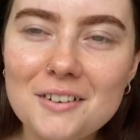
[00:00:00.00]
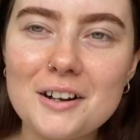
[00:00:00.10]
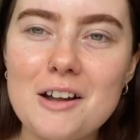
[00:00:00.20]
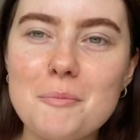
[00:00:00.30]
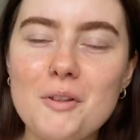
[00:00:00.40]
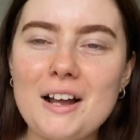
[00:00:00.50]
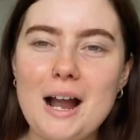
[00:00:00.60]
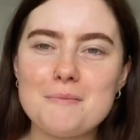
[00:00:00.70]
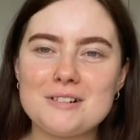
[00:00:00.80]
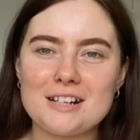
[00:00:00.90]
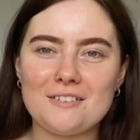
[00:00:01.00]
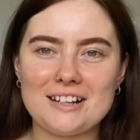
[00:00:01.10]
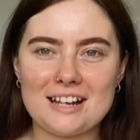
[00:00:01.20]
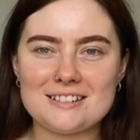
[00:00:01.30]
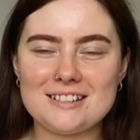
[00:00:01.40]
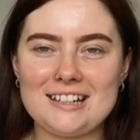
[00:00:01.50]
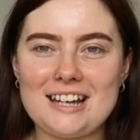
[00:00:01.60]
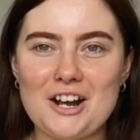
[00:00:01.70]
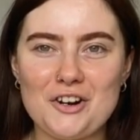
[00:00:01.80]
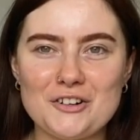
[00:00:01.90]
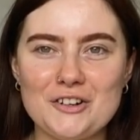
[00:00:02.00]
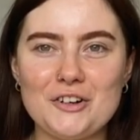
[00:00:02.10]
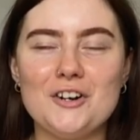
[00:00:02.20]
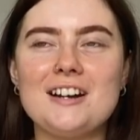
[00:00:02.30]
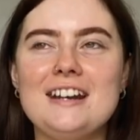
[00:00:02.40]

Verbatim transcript: Okay, I've put the camera down again so you can get a good look.